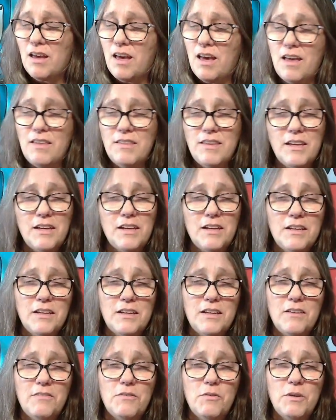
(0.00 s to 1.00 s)
and they get a
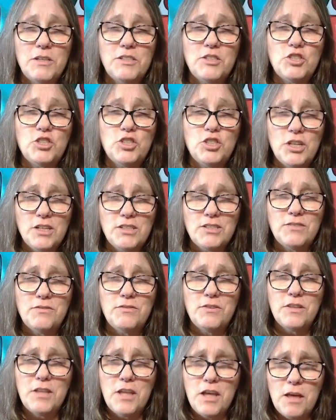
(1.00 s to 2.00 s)
giveaways just
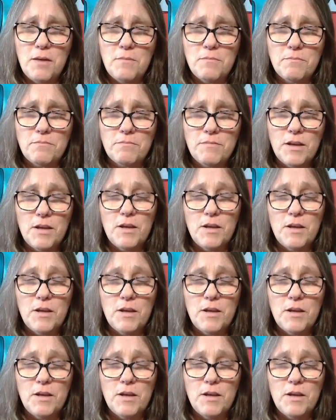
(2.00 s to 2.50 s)
for them.